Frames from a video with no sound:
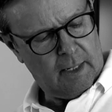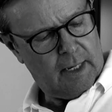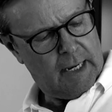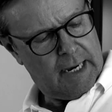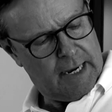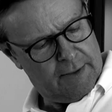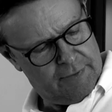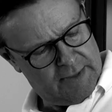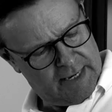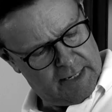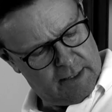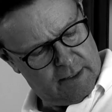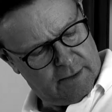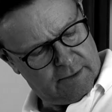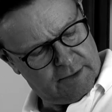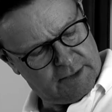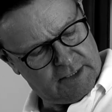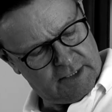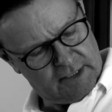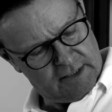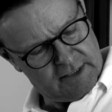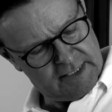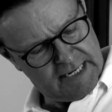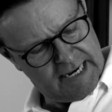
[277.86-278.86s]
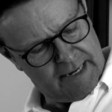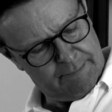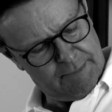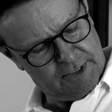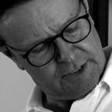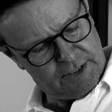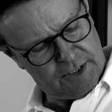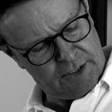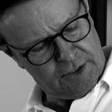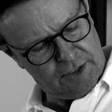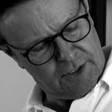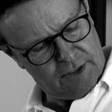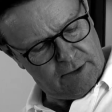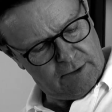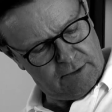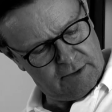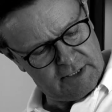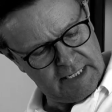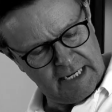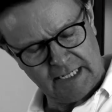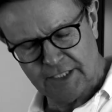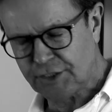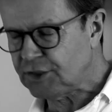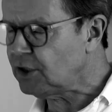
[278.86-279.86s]
And then, does Amazon
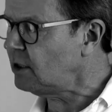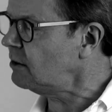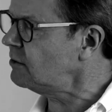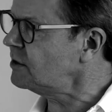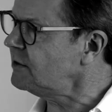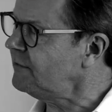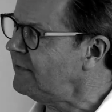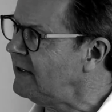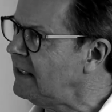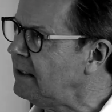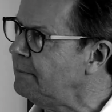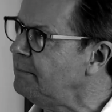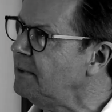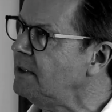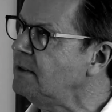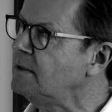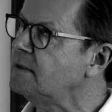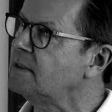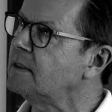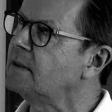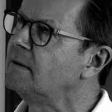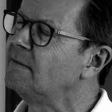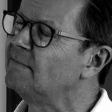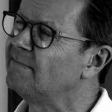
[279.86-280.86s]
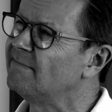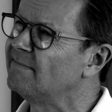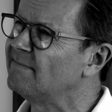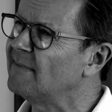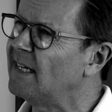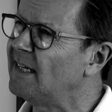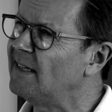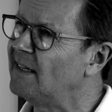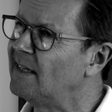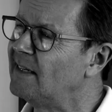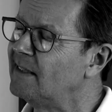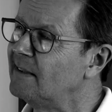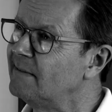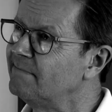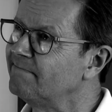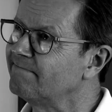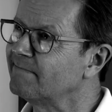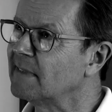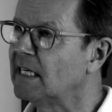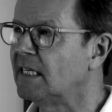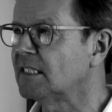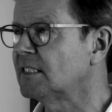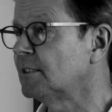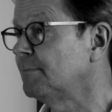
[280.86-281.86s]
use Agile development?
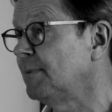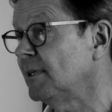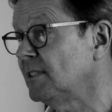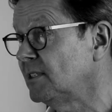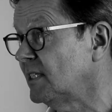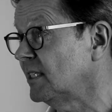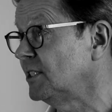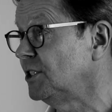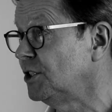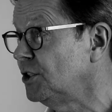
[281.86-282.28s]
I suppose they